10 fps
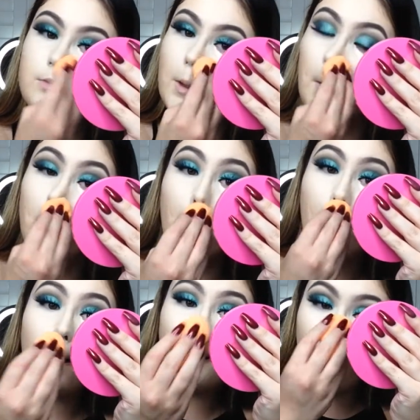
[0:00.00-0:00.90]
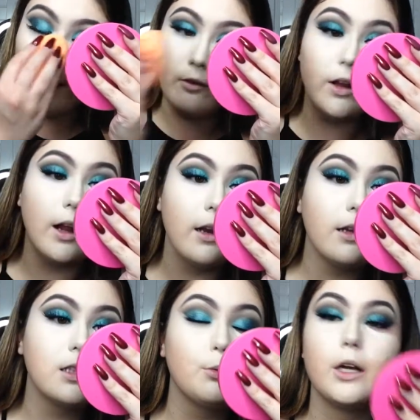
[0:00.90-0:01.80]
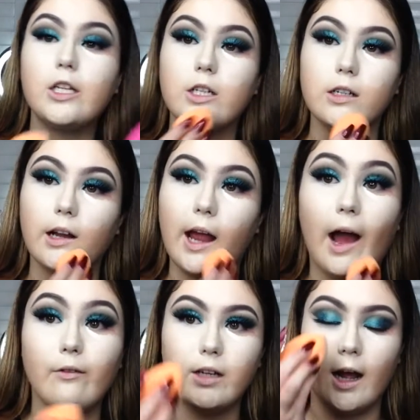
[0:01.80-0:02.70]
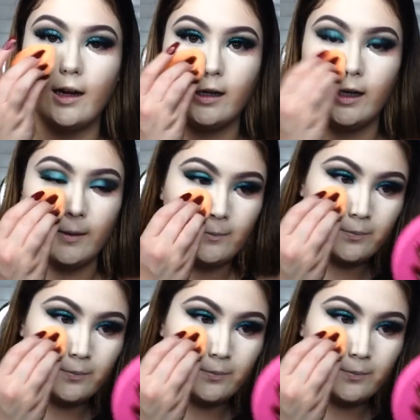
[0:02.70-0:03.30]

don't have any inspiration. I haven't had any.